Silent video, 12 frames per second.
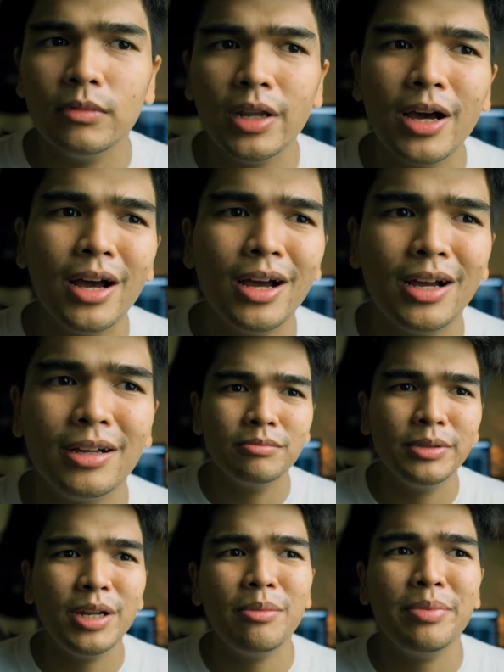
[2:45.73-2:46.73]
na
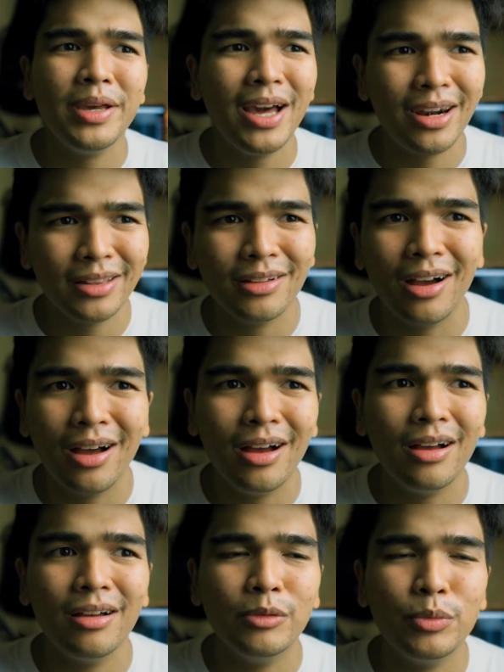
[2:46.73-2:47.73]
binabayaran
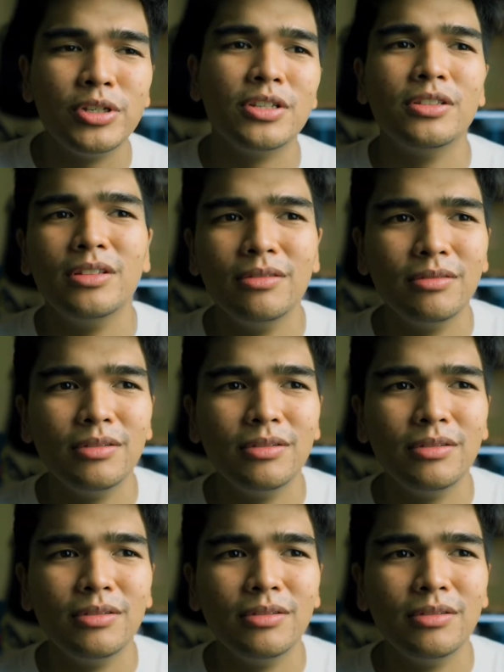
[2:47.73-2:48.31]
ka, which is,